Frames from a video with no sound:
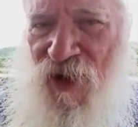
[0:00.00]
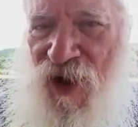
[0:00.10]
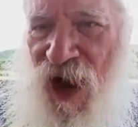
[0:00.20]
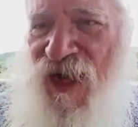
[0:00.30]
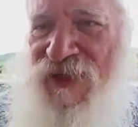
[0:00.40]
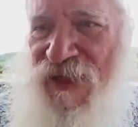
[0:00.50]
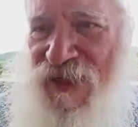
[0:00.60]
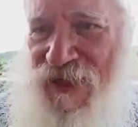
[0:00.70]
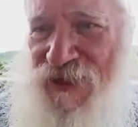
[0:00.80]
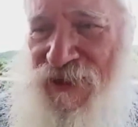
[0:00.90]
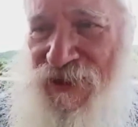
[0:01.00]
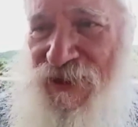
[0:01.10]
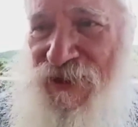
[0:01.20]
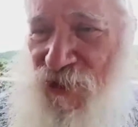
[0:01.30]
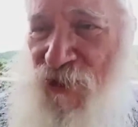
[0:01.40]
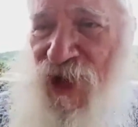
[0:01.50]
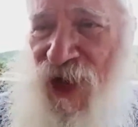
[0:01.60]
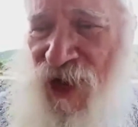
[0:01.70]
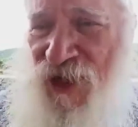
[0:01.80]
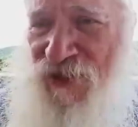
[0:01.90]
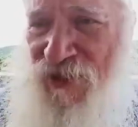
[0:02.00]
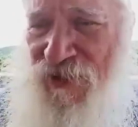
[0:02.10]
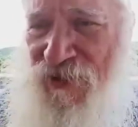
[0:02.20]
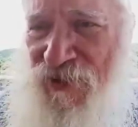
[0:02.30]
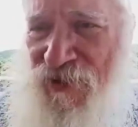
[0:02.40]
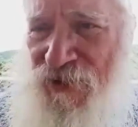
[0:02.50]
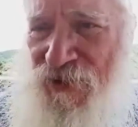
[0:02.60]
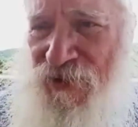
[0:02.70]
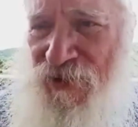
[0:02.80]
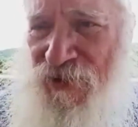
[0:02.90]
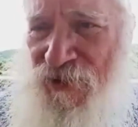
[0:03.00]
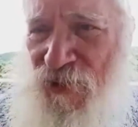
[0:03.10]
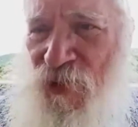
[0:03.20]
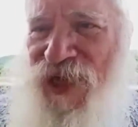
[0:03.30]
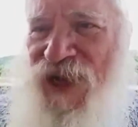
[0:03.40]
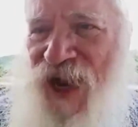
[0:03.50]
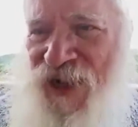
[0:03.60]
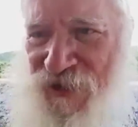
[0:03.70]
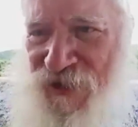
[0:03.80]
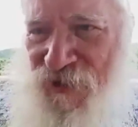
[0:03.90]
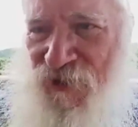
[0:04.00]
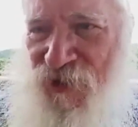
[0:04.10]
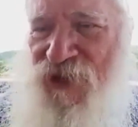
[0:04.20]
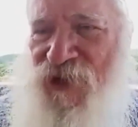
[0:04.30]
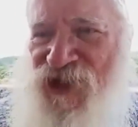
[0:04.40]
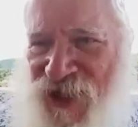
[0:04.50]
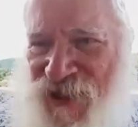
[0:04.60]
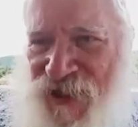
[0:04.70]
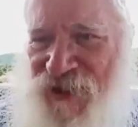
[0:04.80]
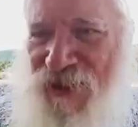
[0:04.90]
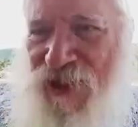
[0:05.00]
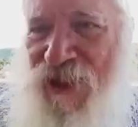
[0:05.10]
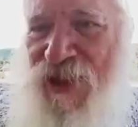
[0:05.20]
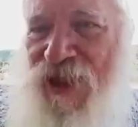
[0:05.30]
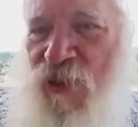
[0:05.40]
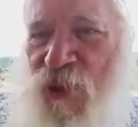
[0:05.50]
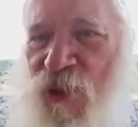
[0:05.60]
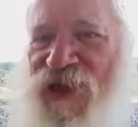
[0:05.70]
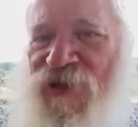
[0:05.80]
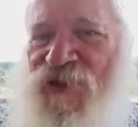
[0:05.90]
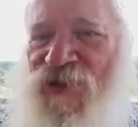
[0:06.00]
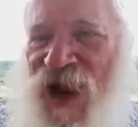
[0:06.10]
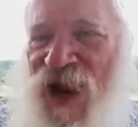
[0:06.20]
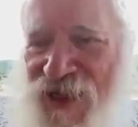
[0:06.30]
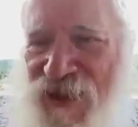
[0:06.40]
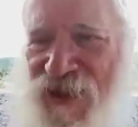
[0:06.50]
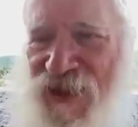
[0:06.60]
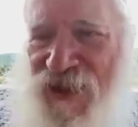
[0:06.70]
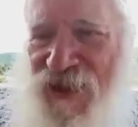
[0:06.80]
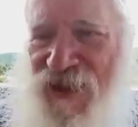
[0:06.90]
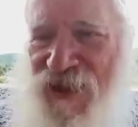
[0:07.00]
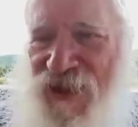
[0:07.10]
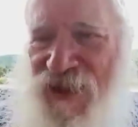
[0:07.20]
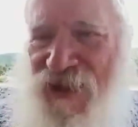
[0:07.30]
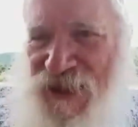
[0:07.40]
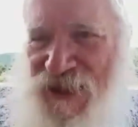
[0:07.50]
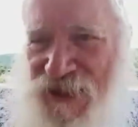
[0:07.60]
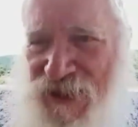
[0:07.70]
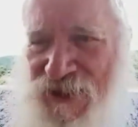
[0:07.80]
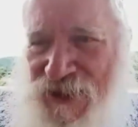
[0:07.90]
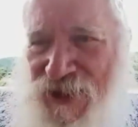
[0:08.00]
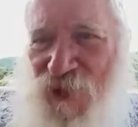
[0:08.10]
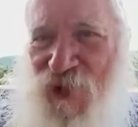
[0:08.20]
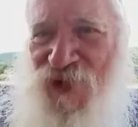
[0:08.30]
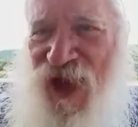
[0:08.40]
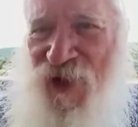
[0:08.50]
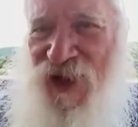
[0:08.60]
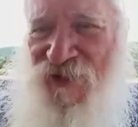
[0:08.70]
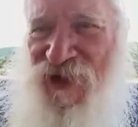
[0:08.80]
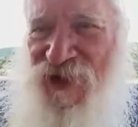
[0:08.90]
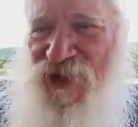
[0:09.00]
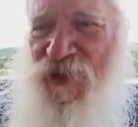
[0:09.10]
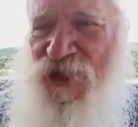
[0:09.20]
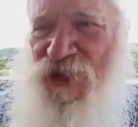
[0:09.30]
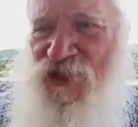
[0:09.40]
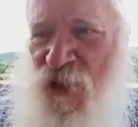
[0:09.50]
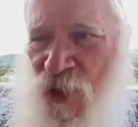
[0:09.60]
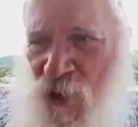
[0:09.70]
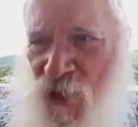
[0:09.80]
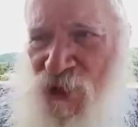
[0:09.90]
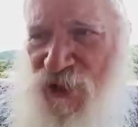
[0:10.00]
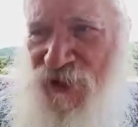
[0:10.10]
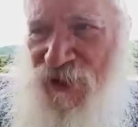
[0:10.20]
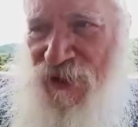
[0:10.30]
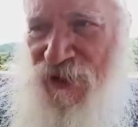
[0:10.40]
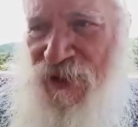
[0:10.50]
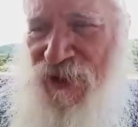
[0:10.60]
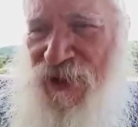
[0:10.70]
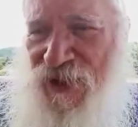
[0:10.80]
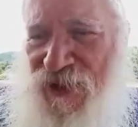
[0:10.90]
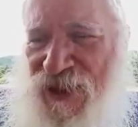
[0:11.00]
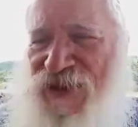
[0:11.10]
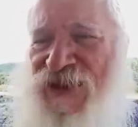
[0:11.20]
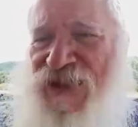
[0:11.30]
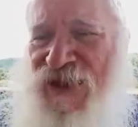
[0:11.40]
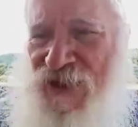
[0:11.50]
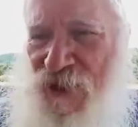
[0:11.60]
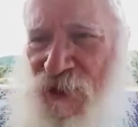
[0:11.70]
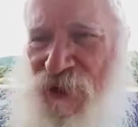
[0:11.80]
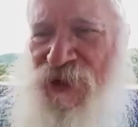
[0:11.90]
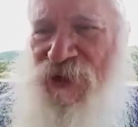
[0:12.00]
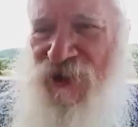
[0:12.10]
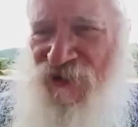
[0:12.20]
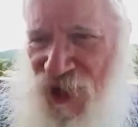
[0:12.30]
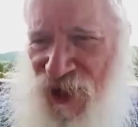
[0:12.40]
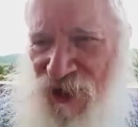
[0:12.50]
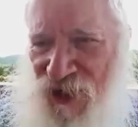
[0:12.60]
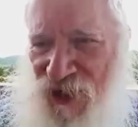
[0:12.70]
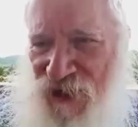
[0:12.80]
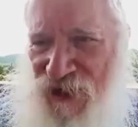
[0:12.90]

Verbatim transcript: godliness to God. We got it. We understand it. We can recognize godliness without having to be told, this is the word of God.